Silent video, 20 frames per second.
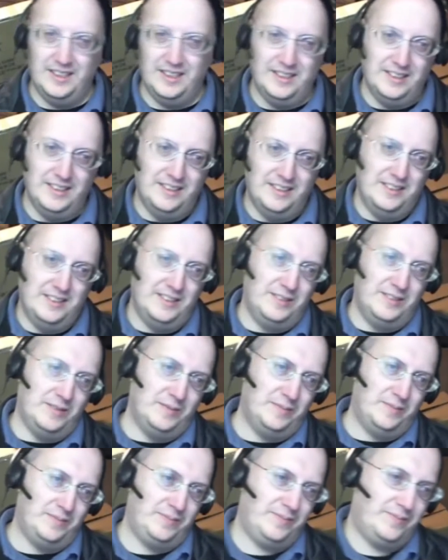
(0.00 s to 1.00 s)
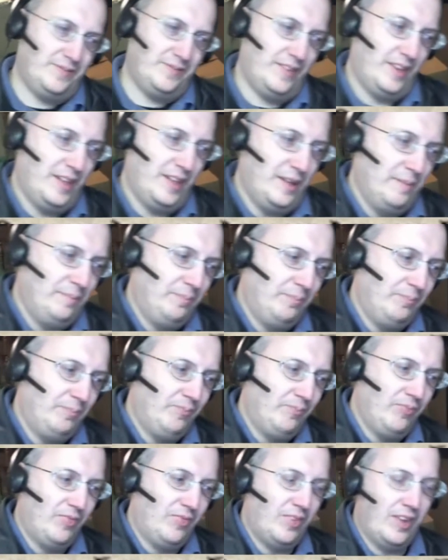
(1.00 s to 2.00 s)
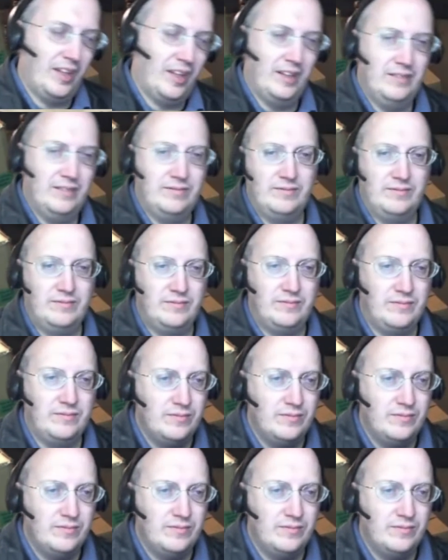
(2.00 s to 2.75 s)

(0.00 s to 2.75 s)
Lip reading: for a moment it was alive, but